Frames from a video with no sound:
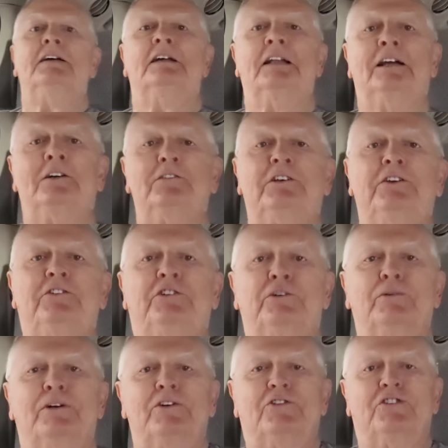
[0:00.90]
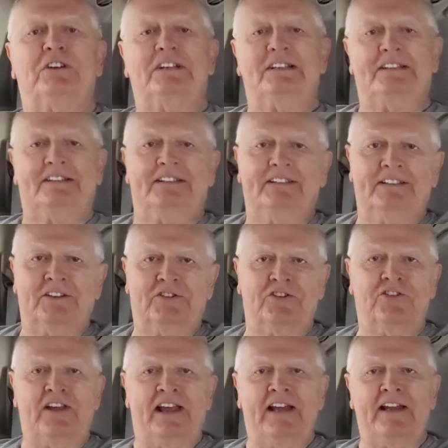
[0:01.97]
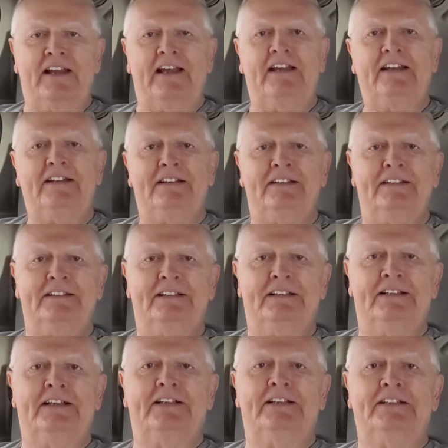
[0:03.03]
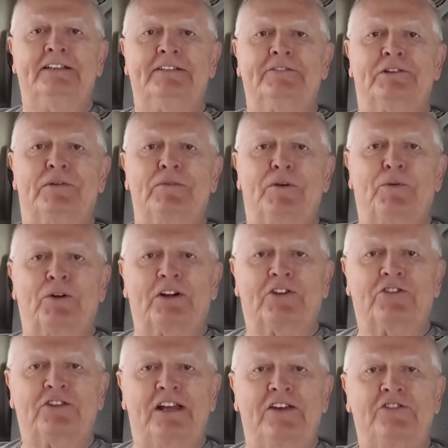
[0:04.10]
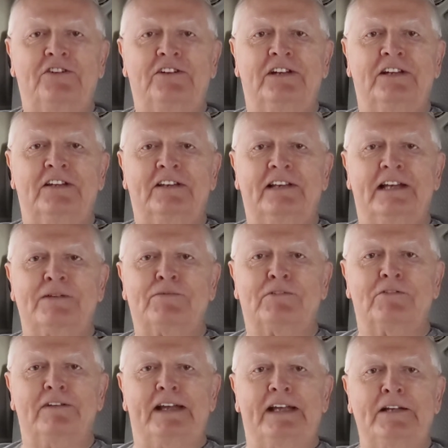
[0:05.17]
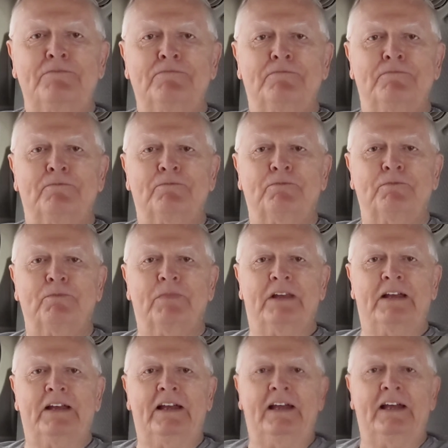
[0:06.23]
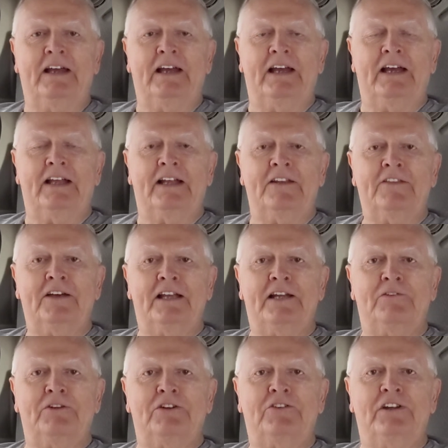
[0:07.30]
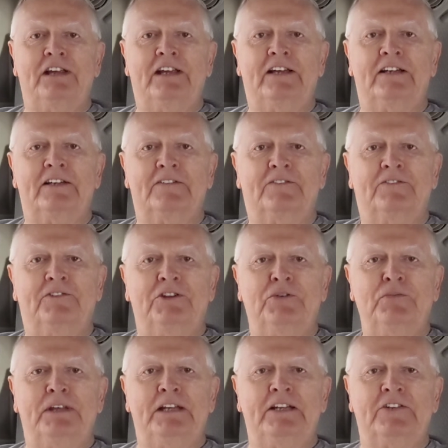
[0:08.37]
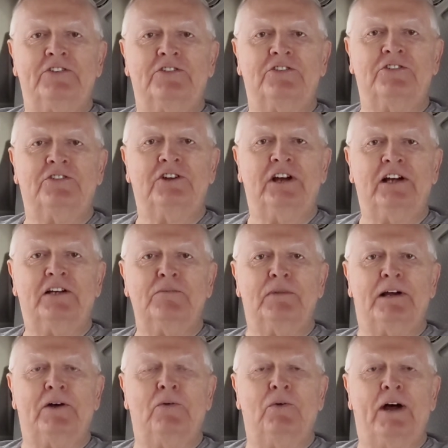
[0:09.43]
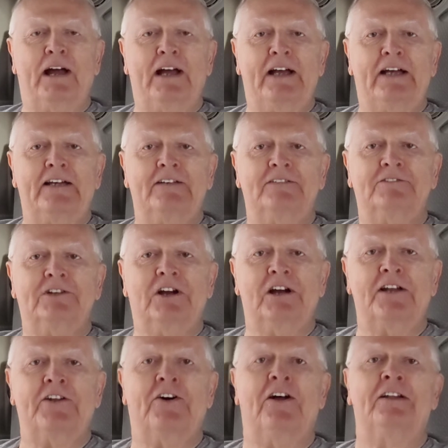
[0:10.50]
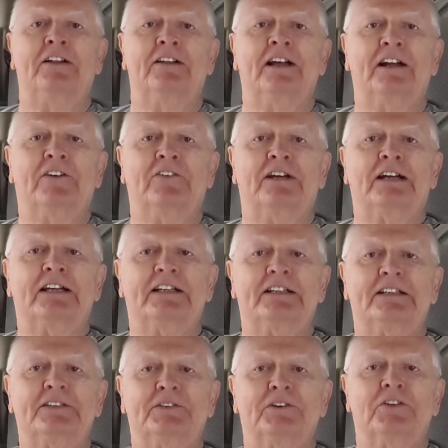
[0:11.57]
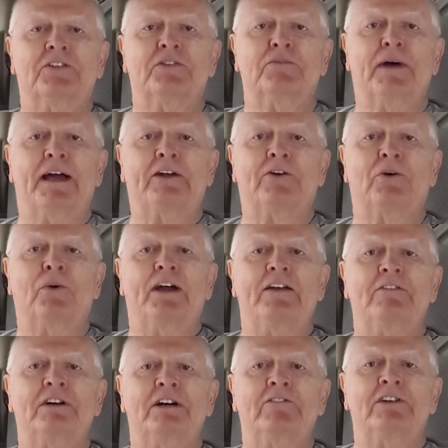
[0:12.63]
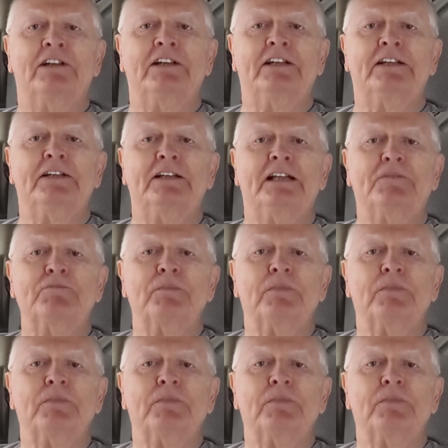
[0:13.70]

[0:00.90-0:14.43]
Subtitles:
Hello, YouTubers. This is Andy from the workstation in the Campervan. And I thought I would take a few minutes to talk about why I've gone all electric with the microwave oven and